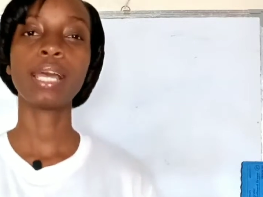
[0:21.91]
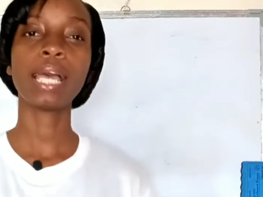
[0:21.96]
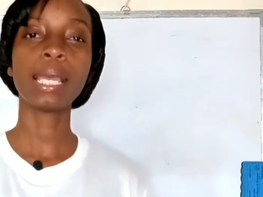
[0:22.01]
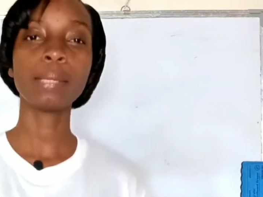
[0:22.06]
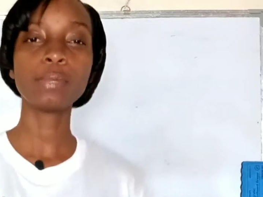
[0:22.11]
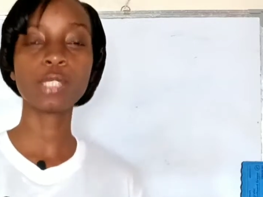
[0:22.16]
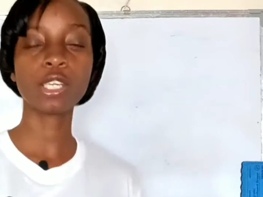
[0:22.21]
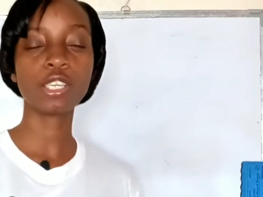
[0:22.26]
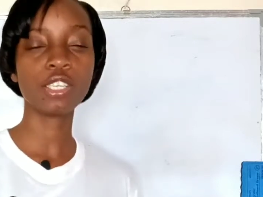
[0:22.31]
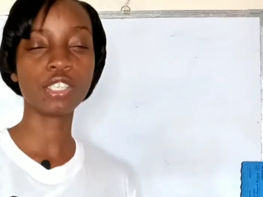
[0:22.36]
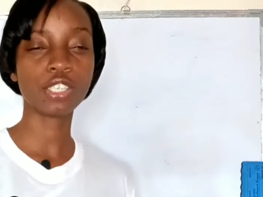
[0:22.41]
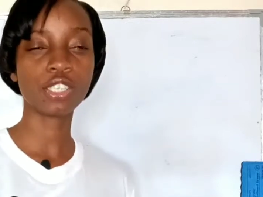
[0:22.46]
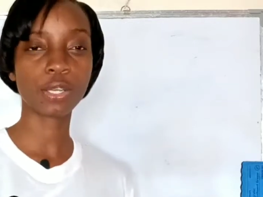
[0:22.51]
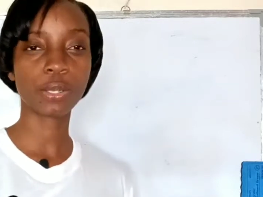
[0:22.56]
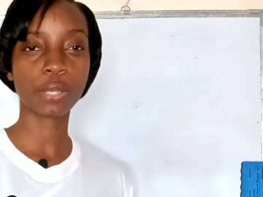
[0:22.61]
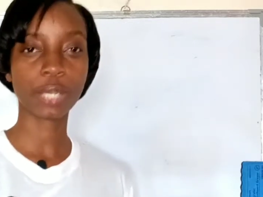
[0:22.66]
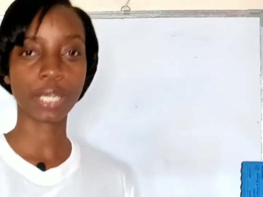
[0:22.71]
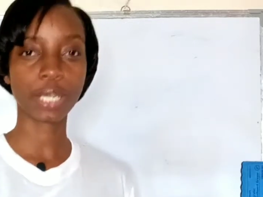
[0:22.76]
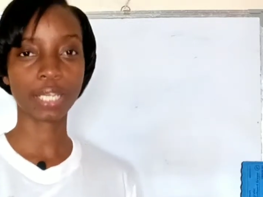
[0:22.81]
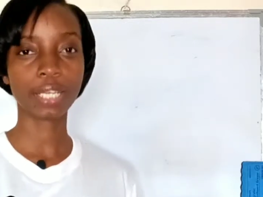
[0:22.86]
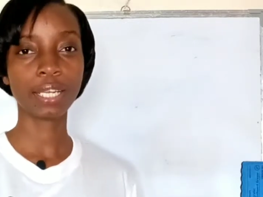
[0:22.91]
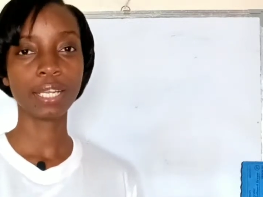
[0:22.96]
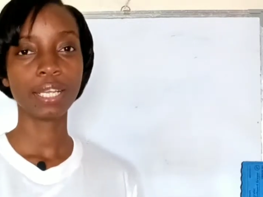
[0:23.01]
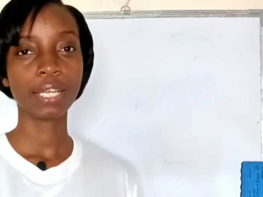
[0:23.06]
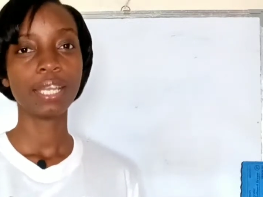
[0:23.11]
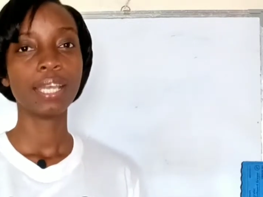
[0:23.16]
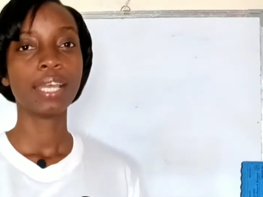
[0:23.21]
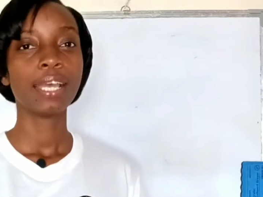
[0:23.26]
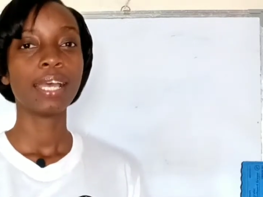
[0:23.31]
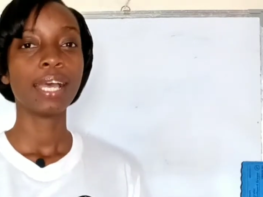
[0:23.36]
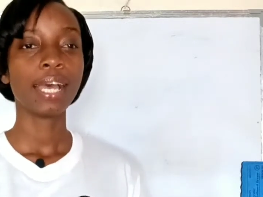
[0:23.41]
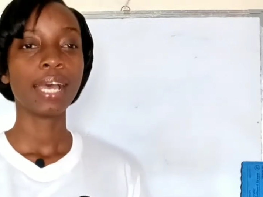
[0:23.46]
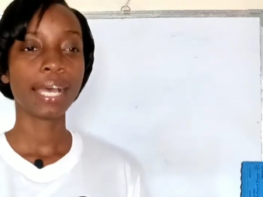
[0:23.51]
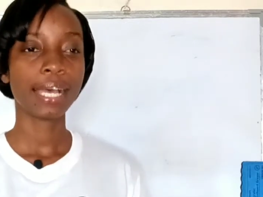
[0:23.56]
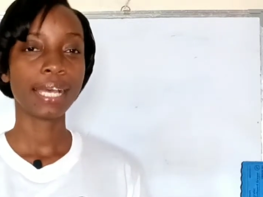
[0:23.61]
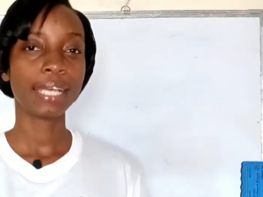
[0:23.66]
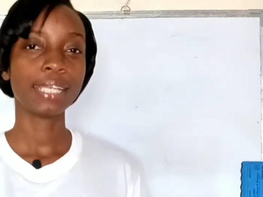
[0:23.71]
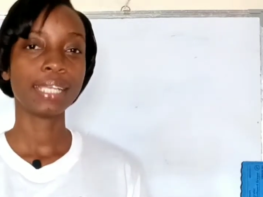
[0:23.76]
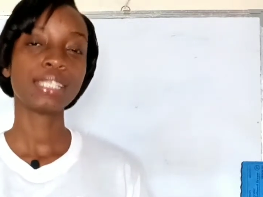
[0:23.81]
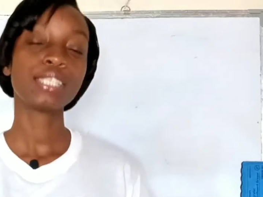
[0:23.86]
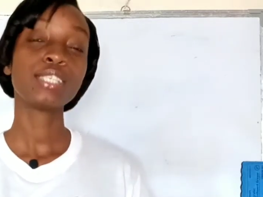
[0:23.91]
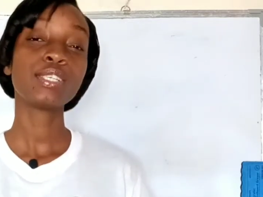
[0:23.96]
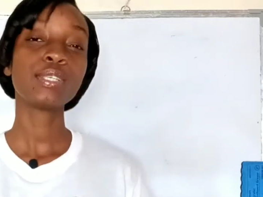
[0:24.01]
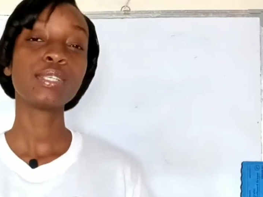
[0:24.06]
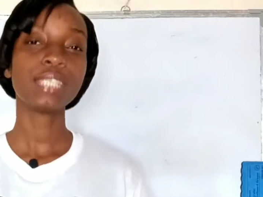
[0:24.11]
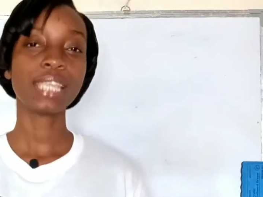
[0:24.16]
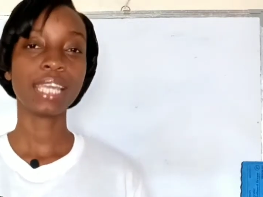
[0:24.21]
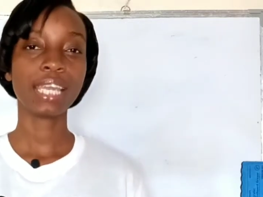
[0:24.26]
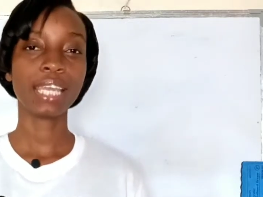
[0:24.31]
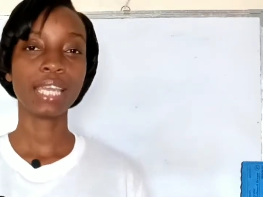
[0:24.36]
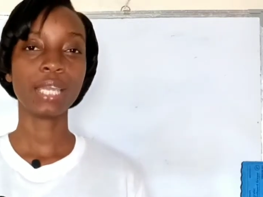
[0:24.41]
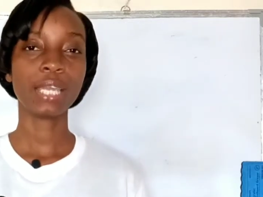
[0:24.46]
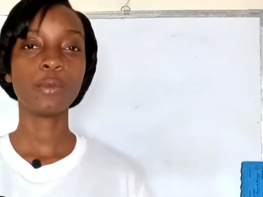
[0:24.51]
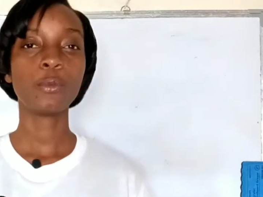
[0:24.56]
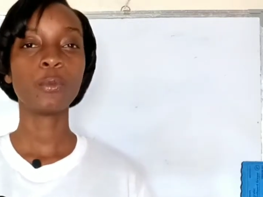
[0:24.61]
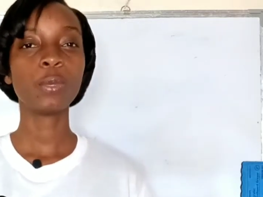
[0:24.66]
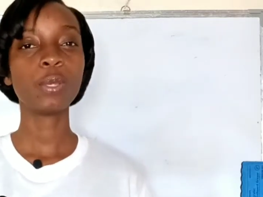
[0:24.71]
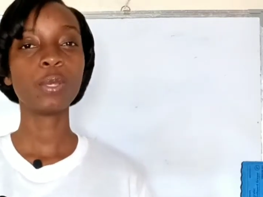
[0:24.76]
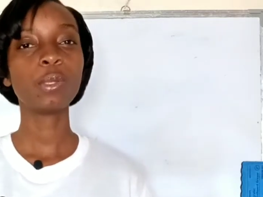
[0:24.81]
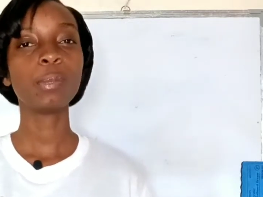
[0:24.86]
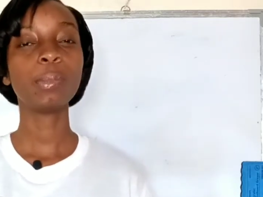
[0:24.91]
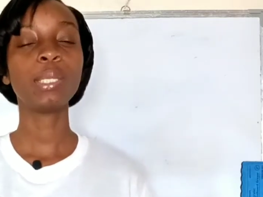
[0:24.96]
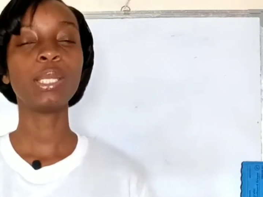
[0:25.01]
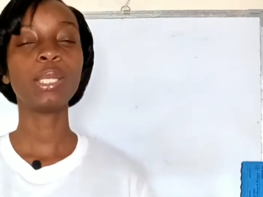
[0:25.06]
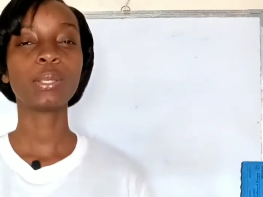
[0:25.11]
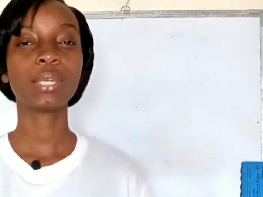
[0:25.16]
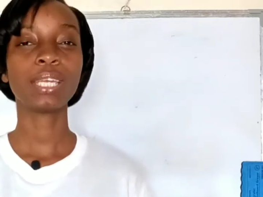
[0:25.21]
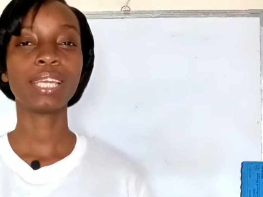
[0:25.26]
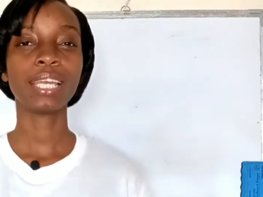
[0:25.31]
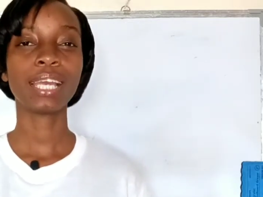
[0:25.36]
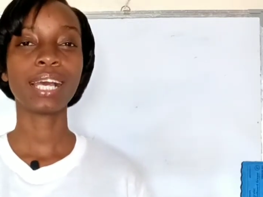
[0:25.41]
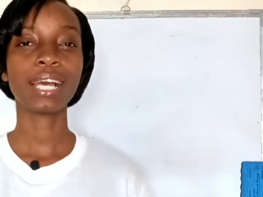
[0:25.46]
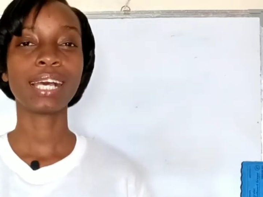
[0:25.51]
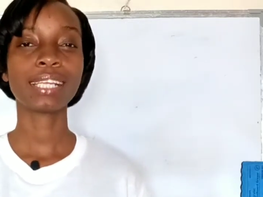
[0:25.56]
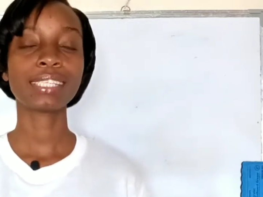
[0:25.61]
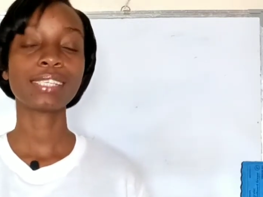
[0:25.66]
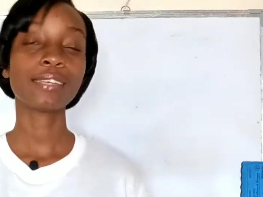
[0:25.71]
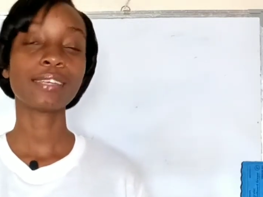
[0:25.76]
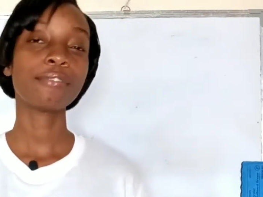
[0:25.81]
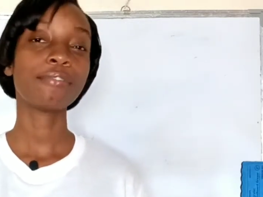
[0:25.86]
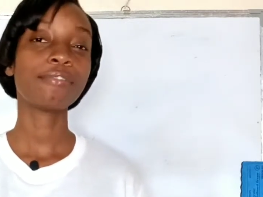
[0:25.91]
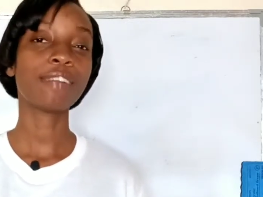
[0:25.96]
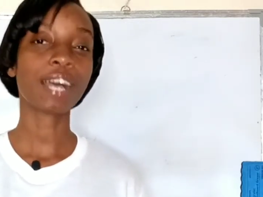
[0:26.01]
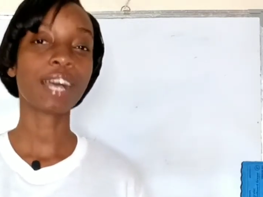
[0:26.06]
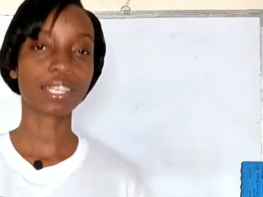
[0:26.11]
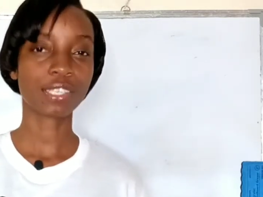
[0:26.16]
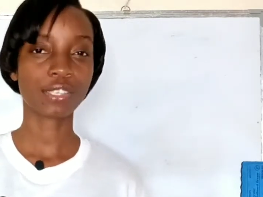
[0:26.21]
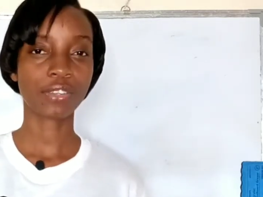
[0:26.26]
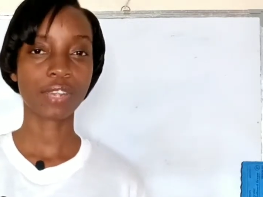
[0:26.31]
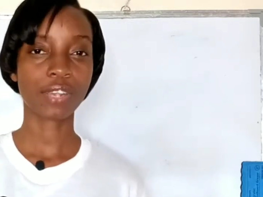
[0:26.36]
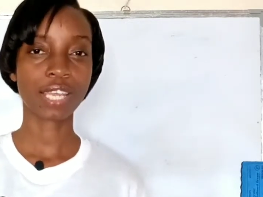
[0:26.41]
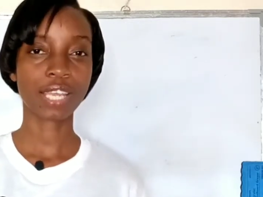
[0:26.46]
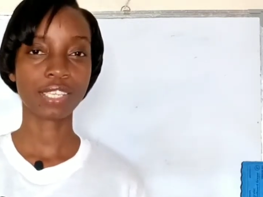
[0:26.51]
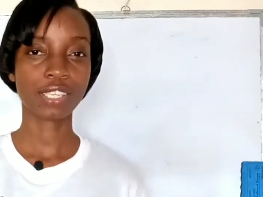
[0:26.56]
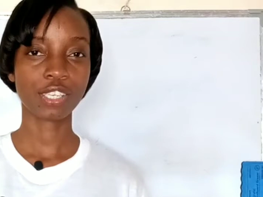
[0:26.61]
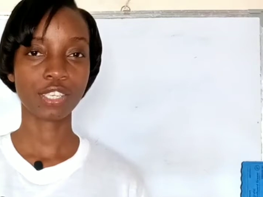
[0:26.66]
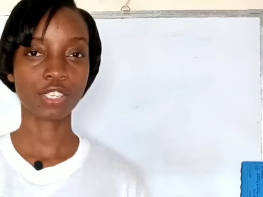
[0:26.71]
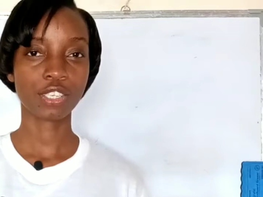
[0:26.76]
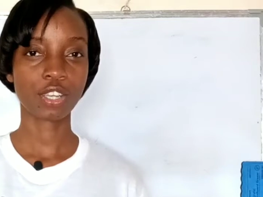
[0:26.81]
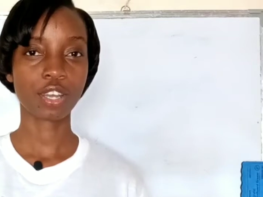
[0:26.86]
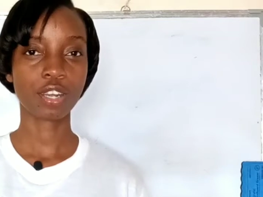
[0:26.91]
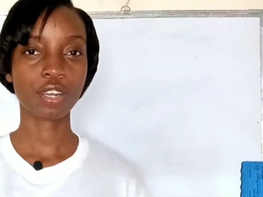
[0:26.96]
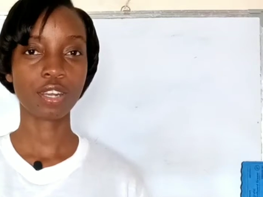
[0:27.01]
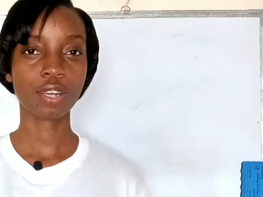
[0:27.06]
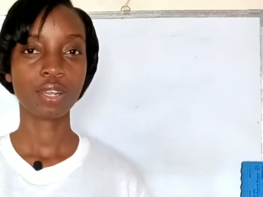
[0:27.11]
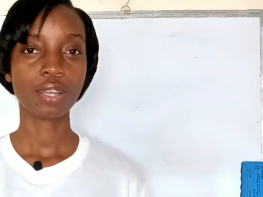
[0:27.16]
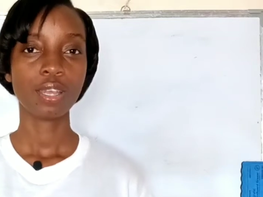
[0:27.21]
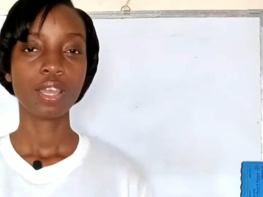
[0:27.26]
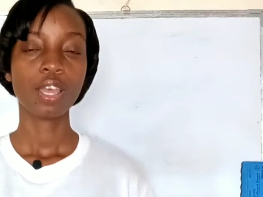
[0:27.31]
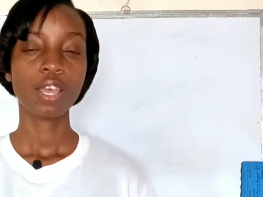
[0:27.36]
I'm Danisha Gordon, and today we will be looking at factorization.